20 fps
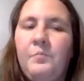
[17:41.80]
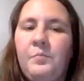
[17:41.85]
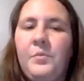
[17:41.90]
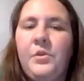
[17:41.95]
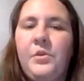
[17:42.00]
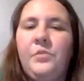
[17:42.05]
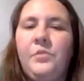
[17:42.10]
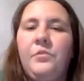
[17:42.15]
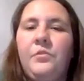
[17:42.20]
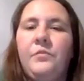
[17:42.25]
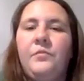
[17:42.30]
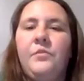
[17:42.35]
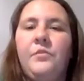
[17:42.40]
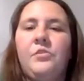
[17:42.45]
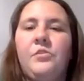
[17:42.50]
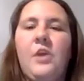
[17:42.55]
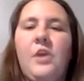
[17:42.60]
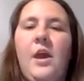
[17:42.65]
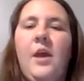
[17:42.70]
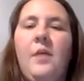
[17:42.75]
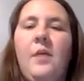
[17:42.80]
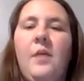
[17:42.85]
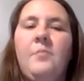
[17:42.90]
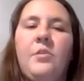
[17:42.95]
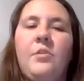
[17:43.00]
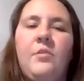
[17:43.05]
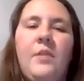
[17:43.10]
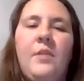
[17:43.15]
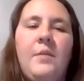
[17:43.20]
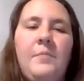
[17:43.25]
Beautiful job.
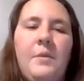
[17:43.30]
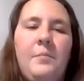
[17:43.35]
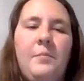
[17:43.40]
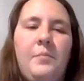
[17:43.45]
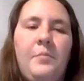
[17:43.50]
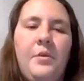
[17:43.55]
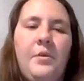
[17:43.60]
So let me